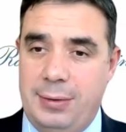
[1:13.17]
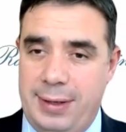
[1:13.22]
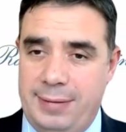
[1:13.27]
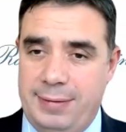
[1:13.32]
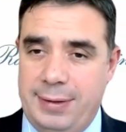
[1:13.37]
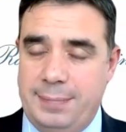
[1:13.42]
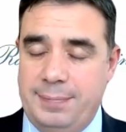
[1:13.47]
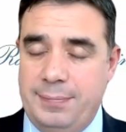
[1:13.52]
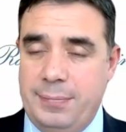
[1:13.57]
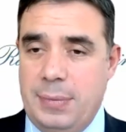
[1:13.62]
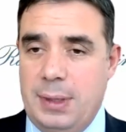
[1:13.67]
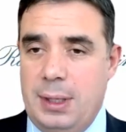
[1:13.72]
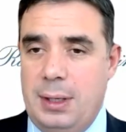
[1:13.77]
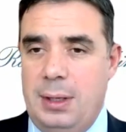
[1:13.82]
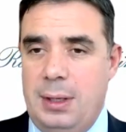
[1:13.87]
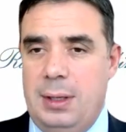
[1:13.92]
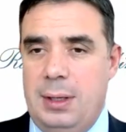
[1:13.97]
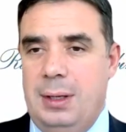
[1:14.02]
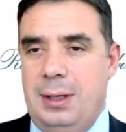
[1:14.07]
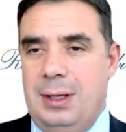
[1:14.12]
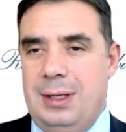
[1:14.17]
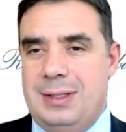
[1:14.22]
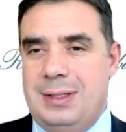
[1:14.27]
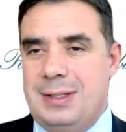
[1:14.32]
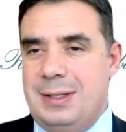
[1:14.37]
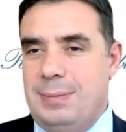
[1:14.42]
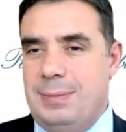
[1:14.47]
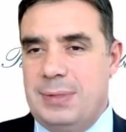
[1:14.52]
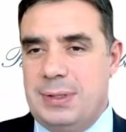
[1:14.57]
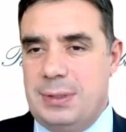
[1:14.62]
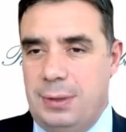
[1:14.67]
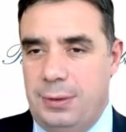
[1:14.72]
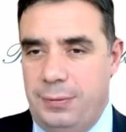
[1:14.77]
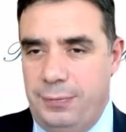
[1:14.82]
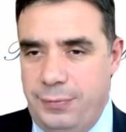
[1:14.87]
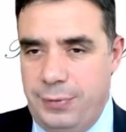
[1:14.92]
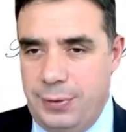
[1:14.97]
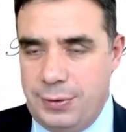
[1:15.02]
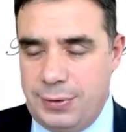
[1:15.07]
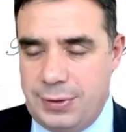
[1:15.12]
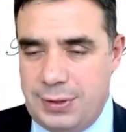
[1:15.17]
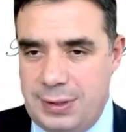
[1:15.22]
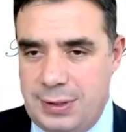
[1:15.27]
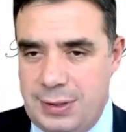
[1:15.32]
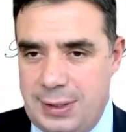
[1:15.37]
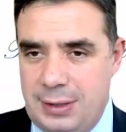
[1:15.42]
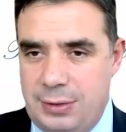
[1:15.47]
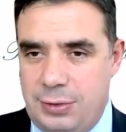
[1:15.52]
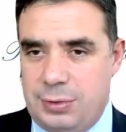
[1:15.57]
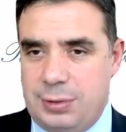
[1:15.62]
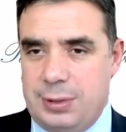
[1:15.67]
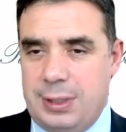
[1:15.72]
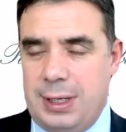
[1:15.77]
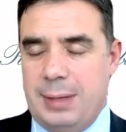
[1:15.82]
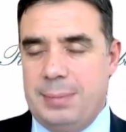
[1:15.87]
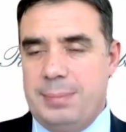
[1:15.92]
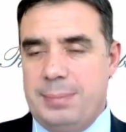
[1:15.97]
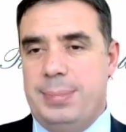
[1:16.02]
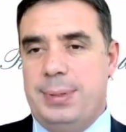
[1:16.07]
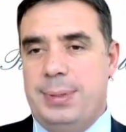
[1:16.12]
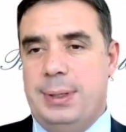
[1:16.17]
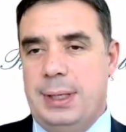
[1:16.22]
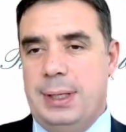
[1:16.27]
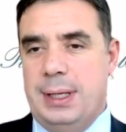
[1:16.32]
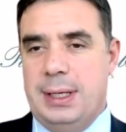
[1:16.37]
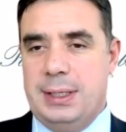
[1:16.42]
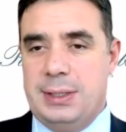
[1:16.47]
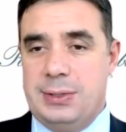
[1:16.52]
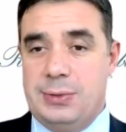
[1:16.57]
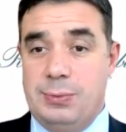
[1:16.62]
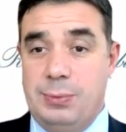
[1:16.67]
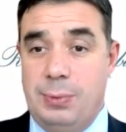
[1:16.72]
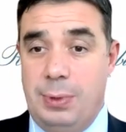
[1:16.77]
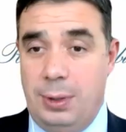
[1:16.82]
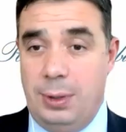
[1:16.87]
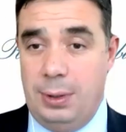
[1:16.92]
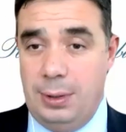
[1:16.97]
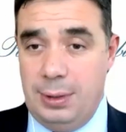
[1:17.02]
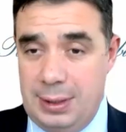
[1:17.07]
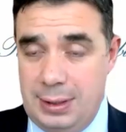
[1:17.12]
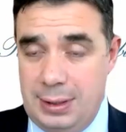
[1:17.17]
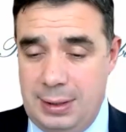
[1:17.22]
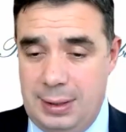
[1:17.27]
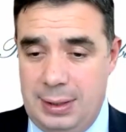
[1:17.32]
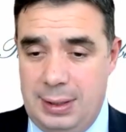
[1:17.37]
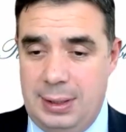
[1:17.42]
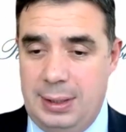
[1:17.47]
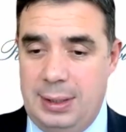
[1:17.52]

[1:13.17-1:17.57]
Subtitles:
However, it seems obvious that Trump has won,